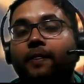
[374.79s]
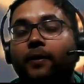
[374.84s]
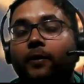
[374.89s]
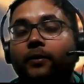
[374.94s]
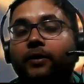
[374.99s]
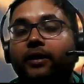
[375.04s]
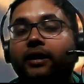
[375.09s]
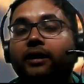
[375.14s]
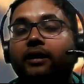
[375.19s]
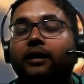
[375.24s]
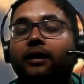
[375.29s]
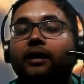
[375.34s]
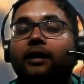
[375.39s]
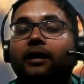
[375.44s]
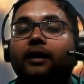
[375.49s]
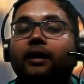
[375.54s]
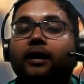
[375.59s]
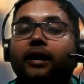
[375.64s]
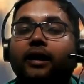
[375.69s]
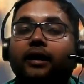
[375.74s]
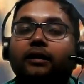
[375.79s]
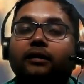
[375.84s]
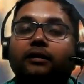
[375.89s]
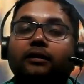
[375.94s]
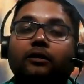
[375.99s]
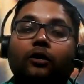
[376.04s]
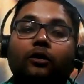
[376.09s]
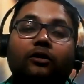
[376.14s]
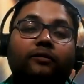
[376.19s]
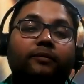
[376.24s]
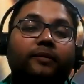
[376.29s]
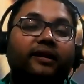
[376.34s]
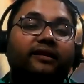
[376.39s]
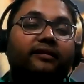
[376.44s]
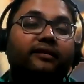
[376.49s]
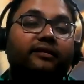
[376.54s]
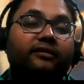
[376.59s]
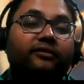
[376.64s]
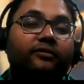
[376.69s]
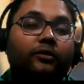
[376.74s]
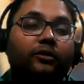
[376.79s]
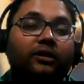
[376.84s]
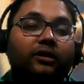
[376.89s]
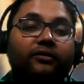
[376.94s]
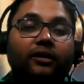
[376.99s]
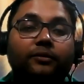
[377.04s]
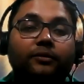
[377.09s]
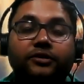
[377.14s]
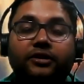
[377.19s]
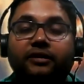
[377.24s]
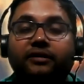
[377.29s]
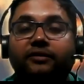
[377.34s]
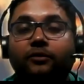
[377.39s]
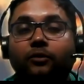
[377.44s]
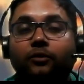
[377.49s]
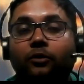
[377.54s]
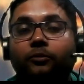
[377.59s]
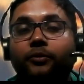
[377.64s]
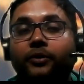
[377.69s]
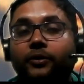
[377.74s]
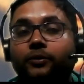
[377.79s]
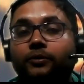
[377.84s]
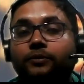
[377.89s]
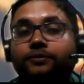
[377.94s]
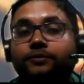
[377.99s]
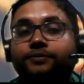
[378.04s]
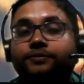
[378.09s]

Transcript: Okay, and the lord of my 64 Navamsha is Scorpio.